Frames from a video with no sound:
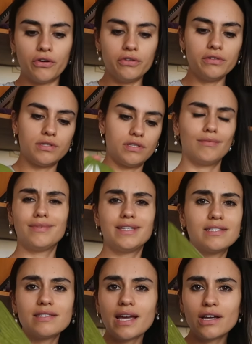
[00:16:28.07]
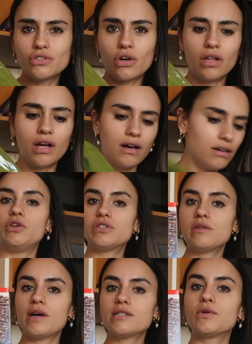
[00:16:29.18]
oats, this is like $1. Muesli
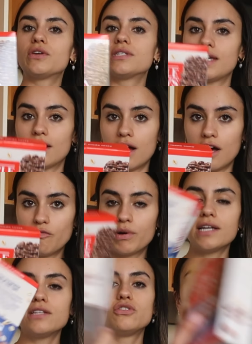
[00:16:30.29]
bars, because again half price,